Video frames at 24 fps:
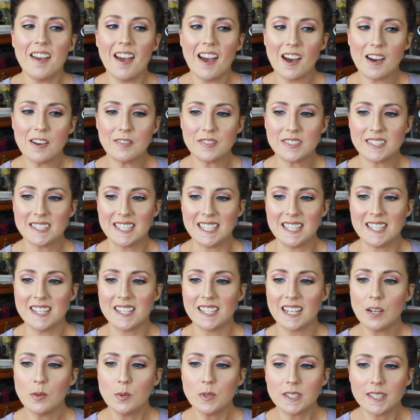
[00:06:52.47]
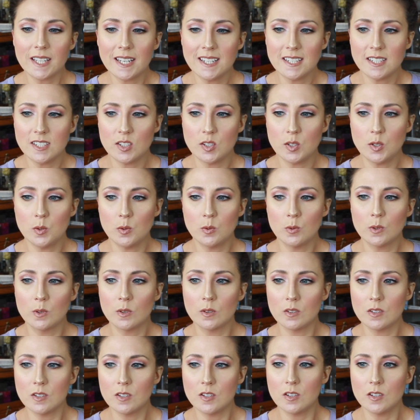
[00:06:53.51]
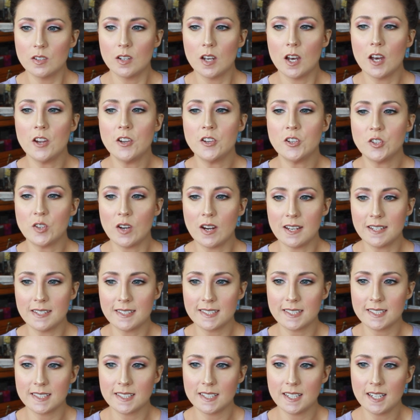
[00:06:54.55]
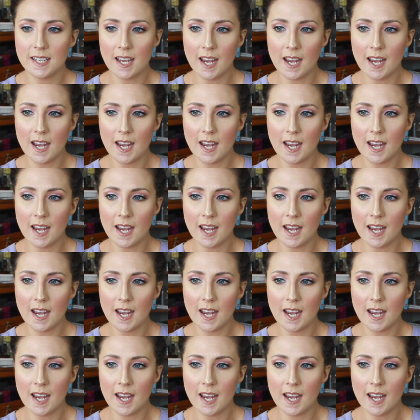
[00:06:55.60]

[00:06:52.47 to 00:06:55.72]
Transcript: have seen that I would like to address,